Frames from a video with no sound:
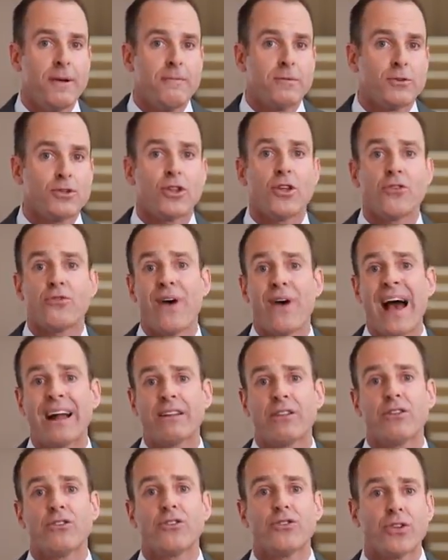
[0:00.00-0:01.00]
So the fact
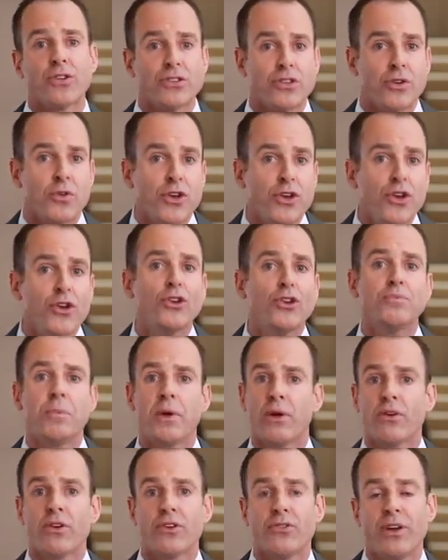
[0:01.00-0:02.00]
that there's such huge
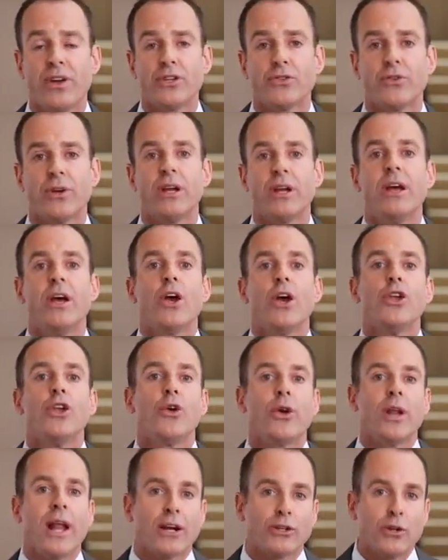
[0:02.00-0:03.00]
barriers of entry, you
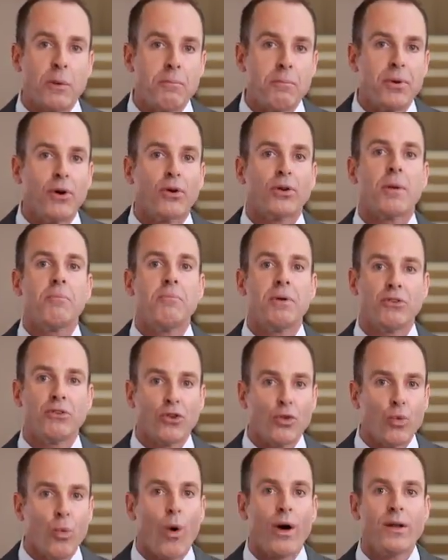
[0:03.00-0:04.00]
can actually build a
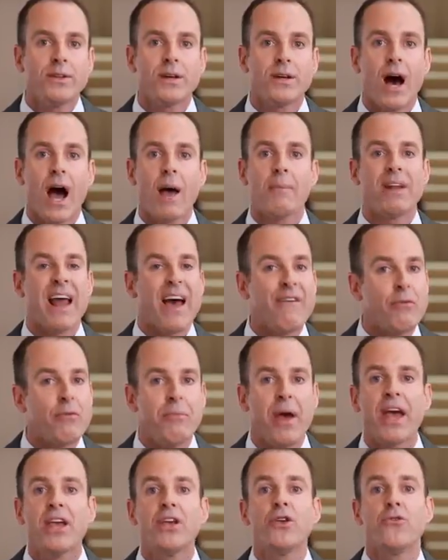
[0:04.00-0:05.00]
business one time and have it
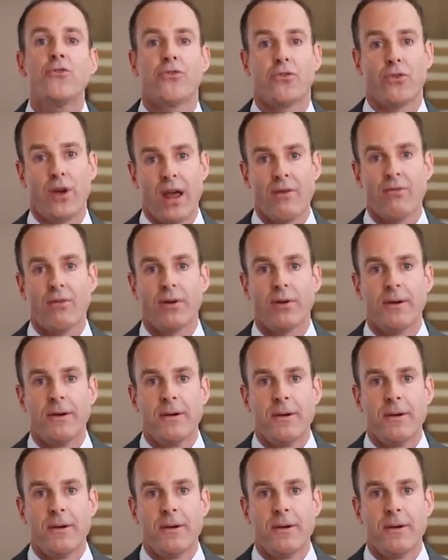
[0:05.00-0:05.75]
pay you forever.